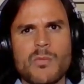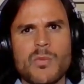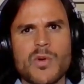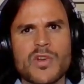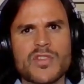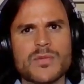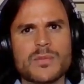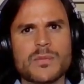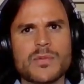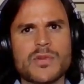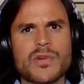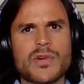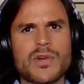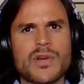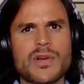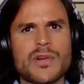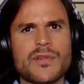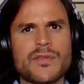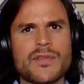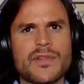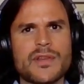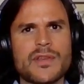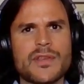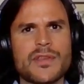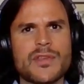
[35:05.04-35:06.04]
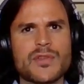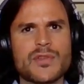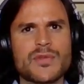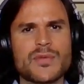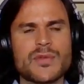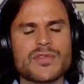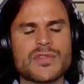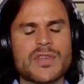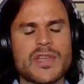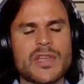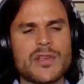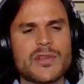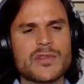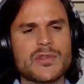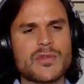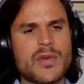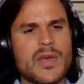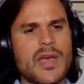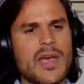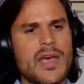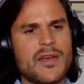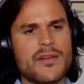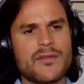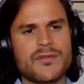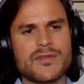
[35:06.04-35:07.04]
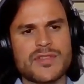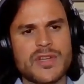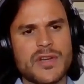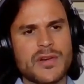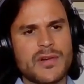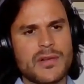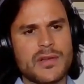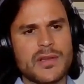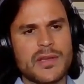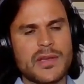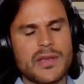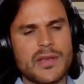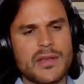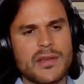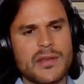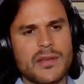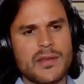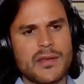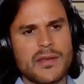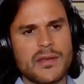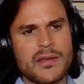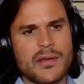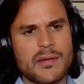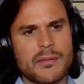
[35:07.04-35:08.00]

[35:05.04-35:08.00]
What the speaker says: was more of a useful skill to have generally,